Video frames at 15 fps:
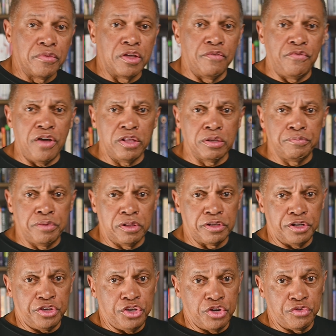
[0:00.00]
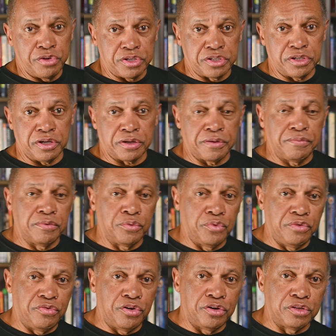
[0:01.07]
Availability heuristic,
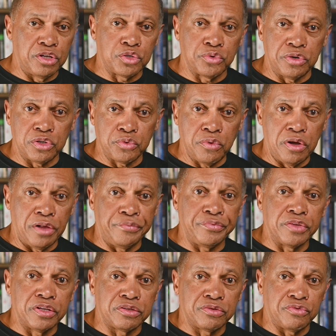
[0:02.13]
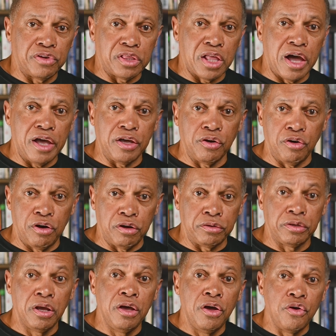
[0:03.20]
we've heard this one as well, is relying
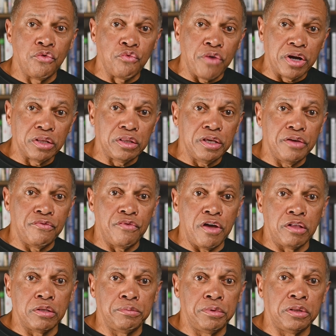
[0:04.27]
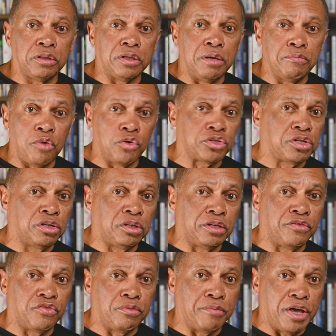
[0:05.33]
on readily available emotional
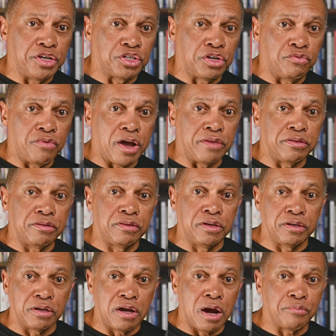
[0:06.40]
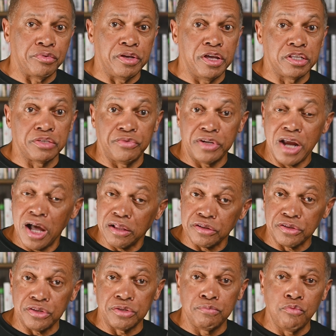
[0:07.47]
information rather than comprehensive
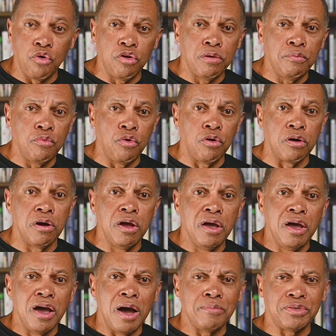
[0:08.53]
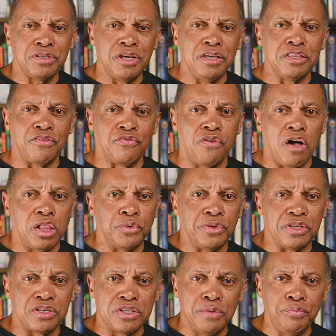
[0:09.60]
analysis. More and more, I'm seeing that following
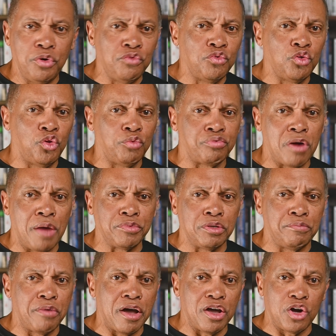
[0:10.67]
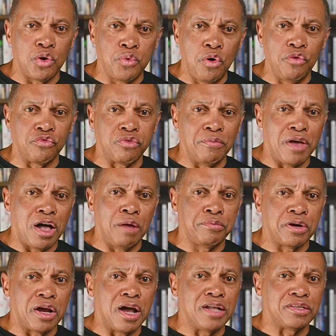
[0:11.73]
the simple rule prompted by a quote from
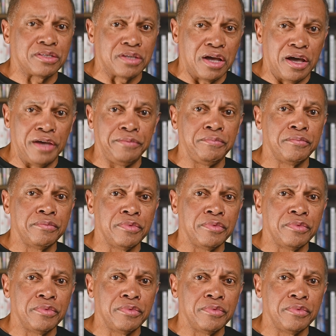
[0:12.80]
Albert Einstein.